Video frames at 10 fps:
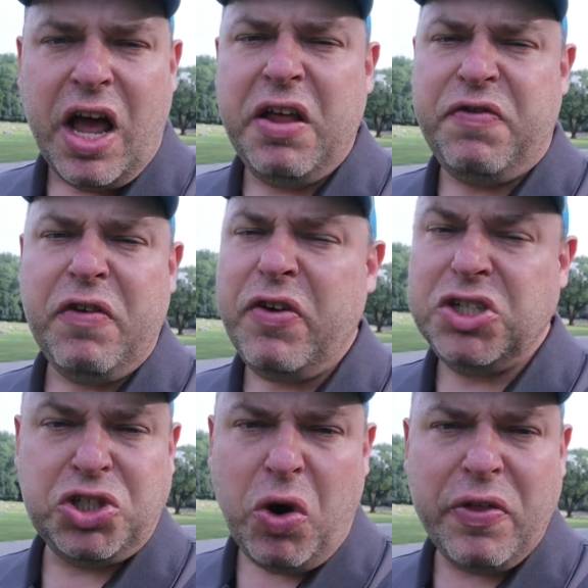And if you've
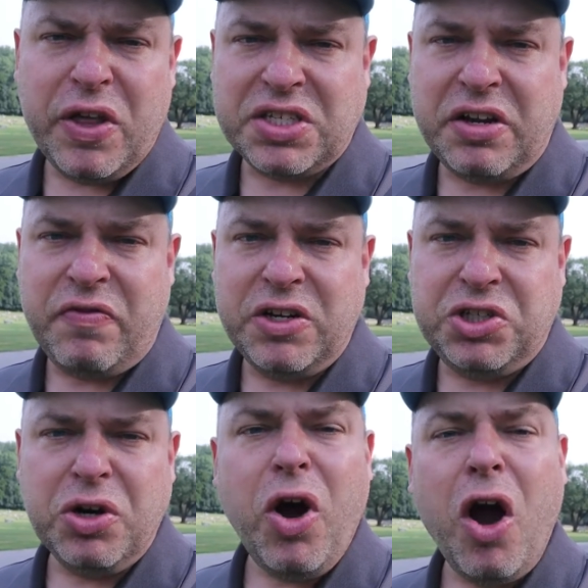enjoyed this
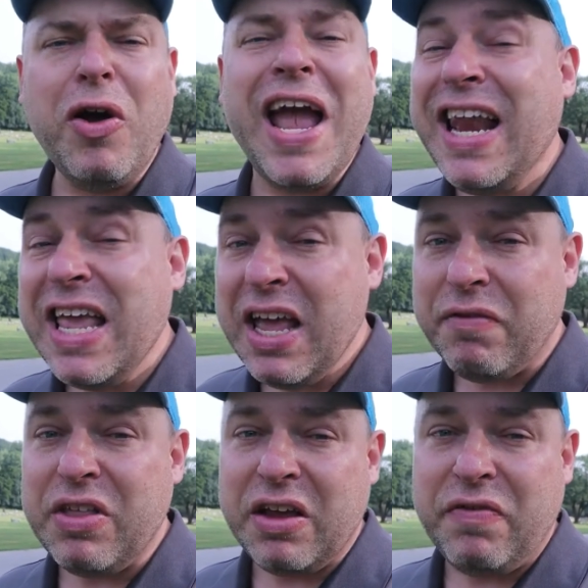adventure or any
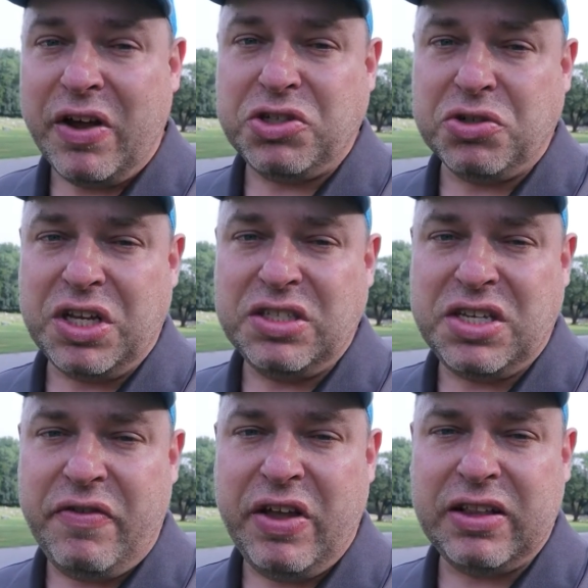of the adventures in
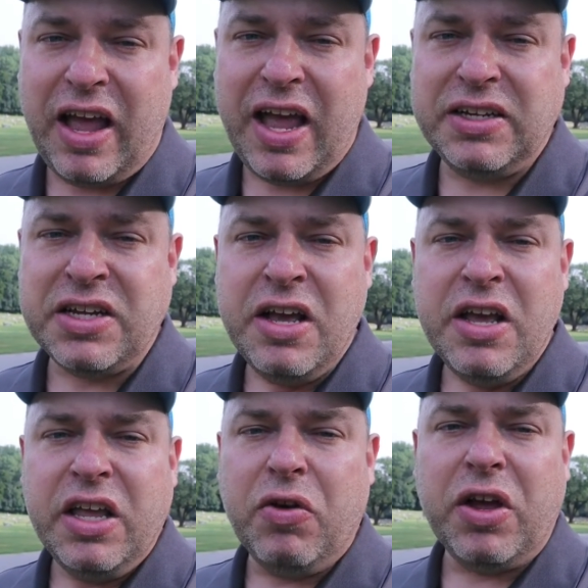TV land,
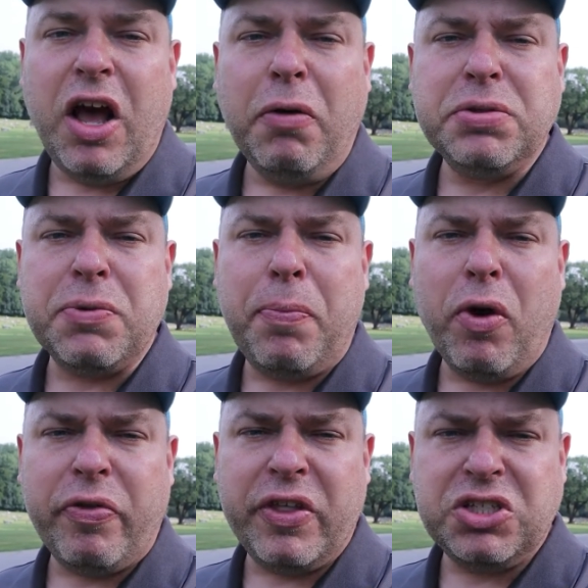you can help
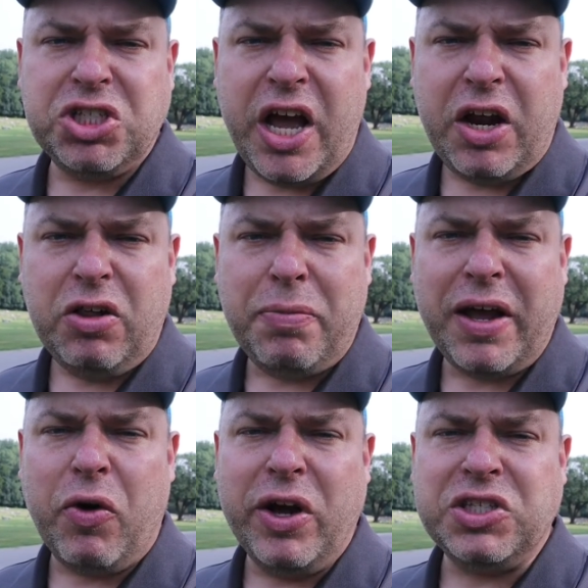support this channel
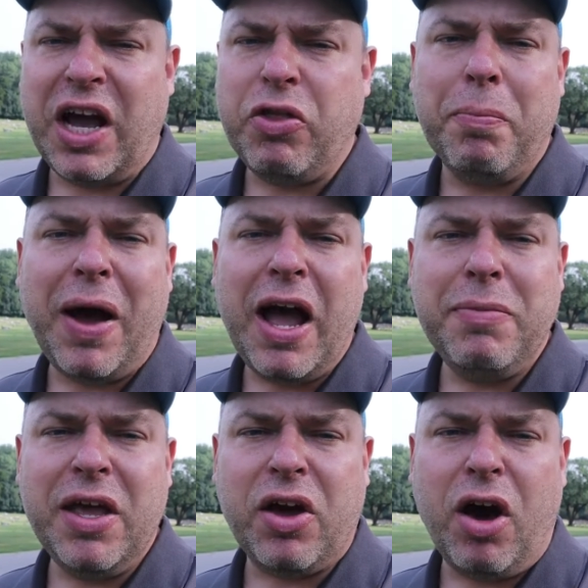by going to either Buy
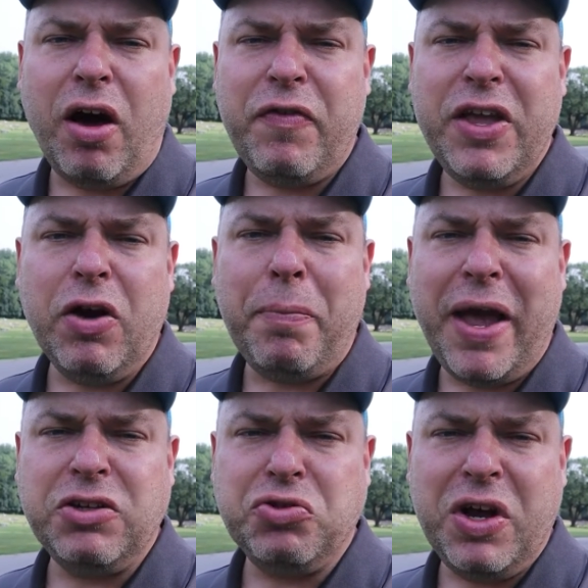Me a Coffee or
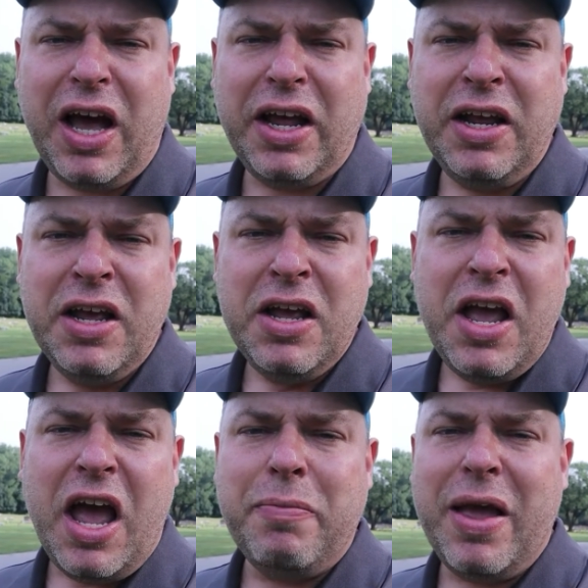Patreon
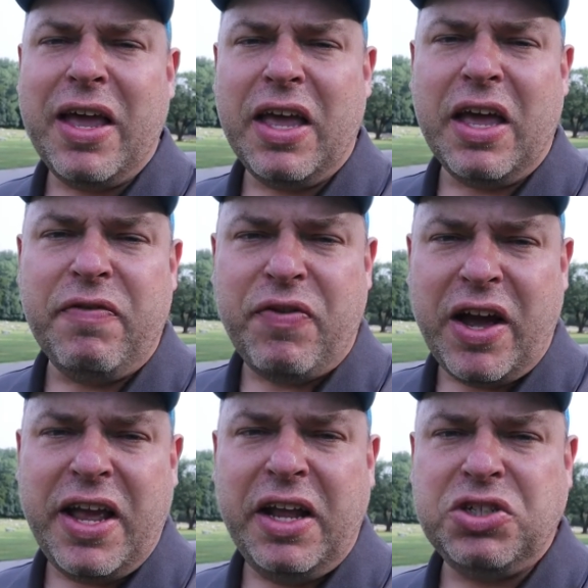and making a
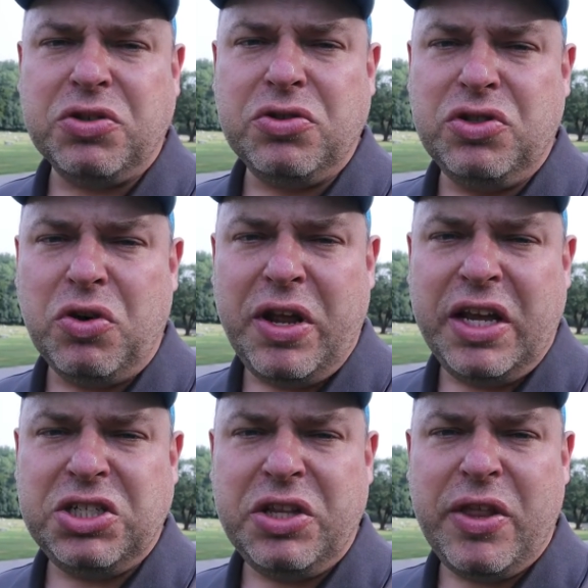financial
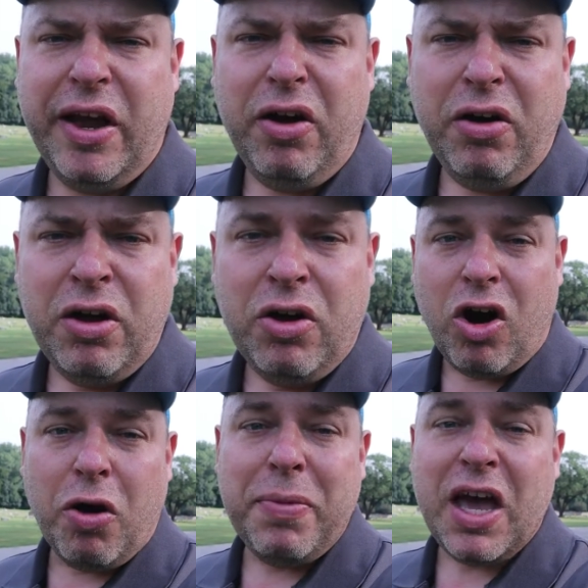donation there,
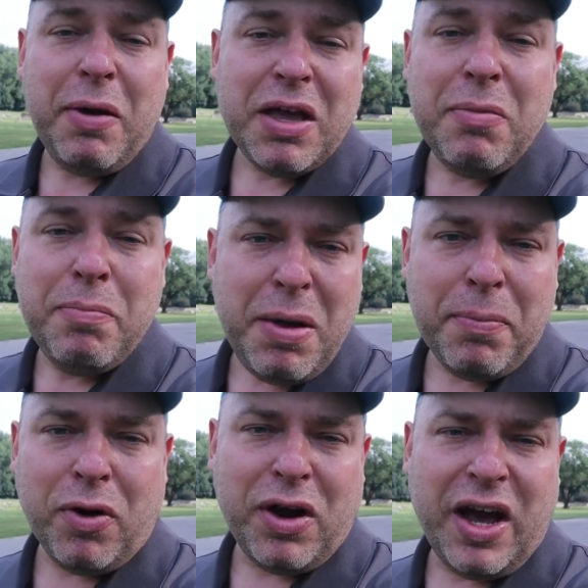or becoming a
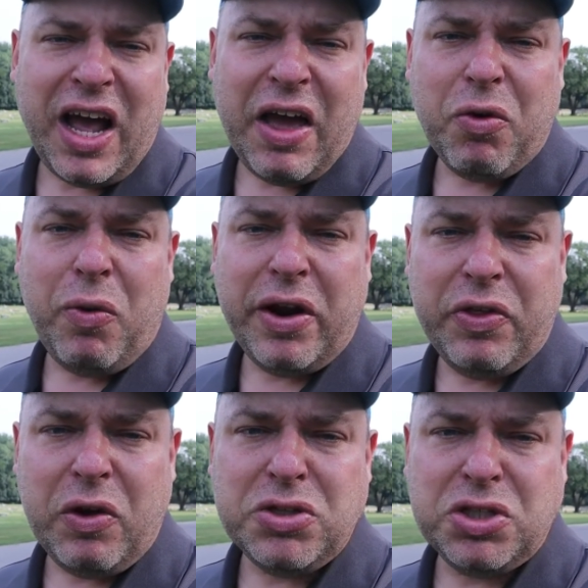member at either one
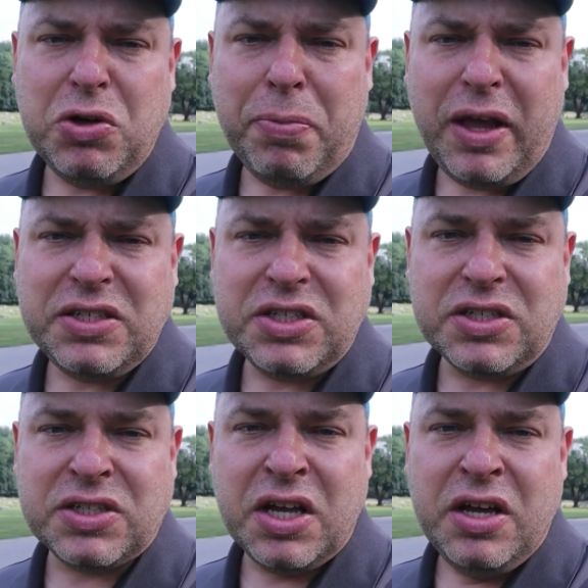of those two
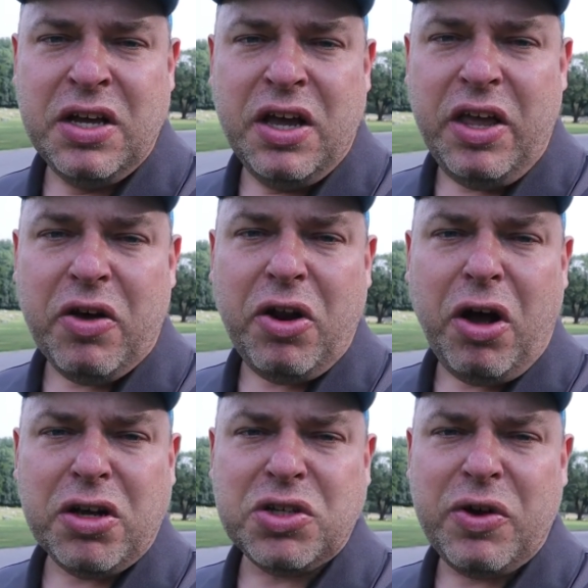places. You could
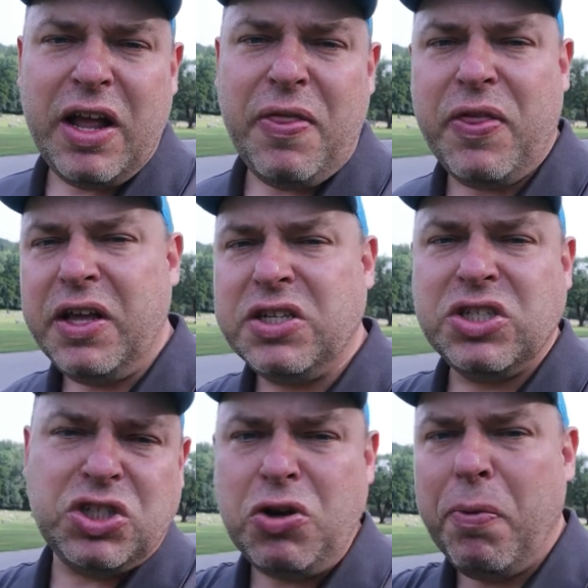also hit the
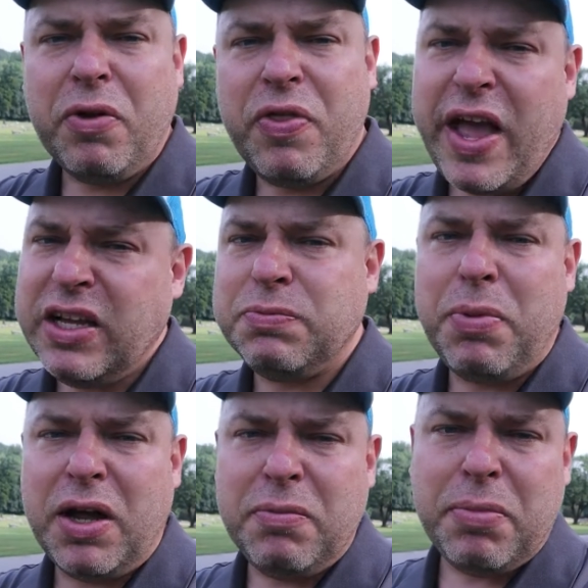Super Thanks
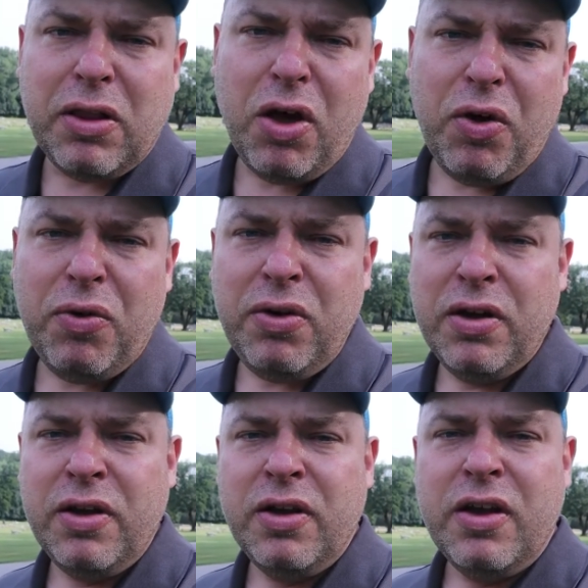button below
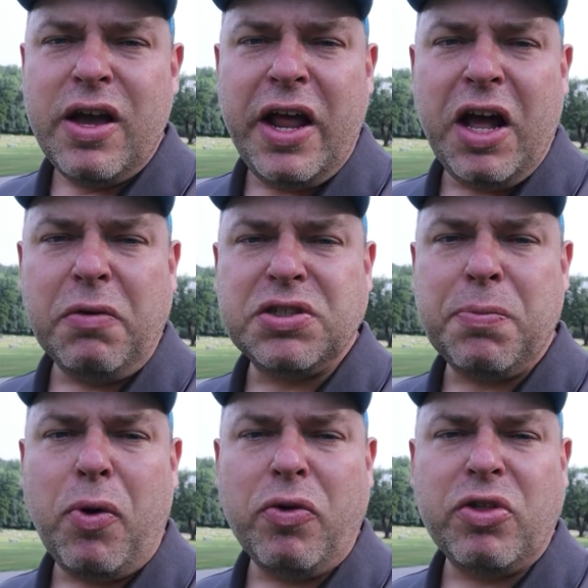and help
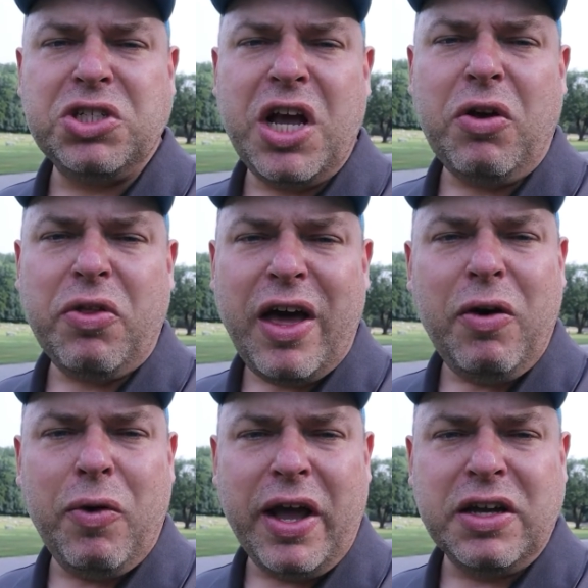support the channel
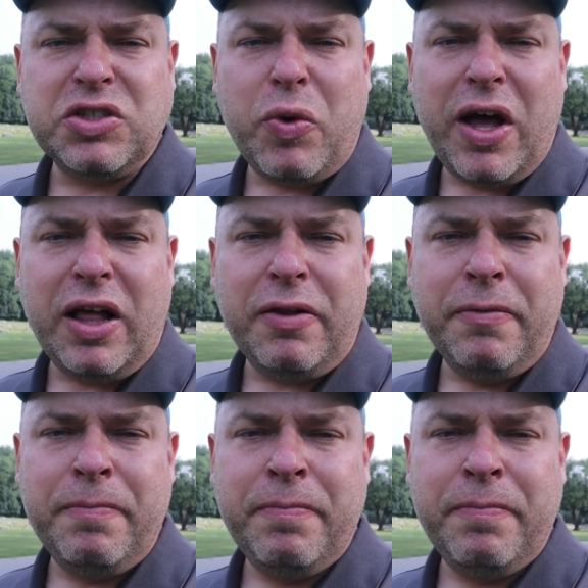that way as well.